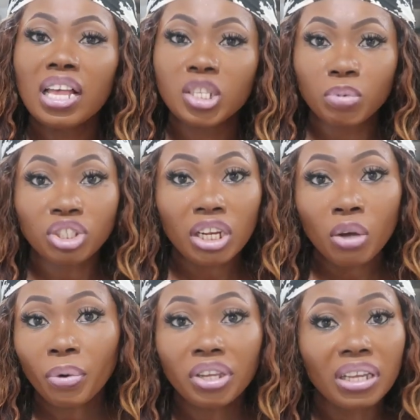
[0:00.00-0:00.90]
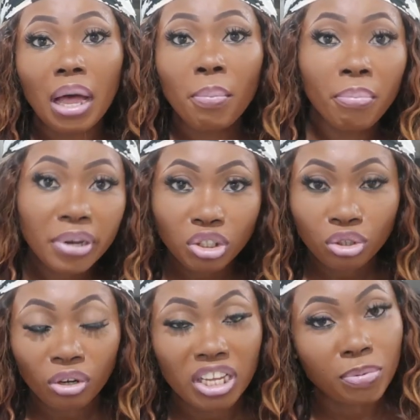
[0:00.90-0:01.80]
especially when you can't
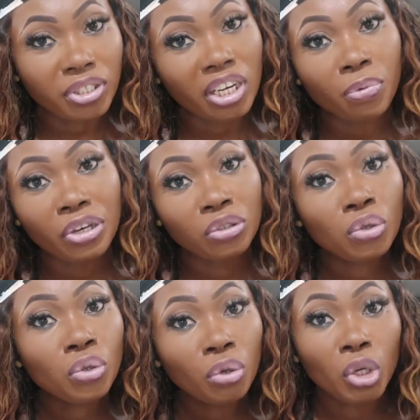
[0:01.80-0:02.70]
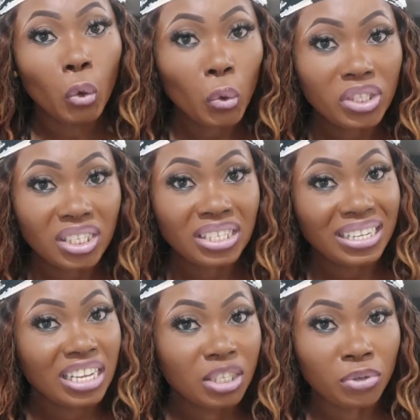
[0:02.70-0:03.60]
measure, especially when you don't know the quantity
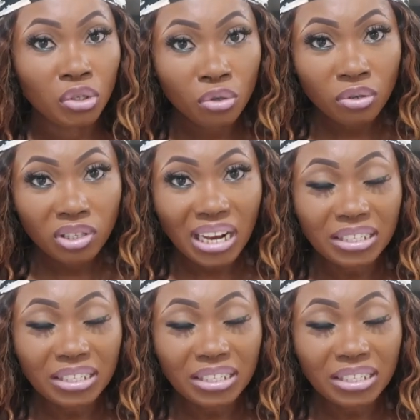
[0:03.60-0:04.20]
that has been used.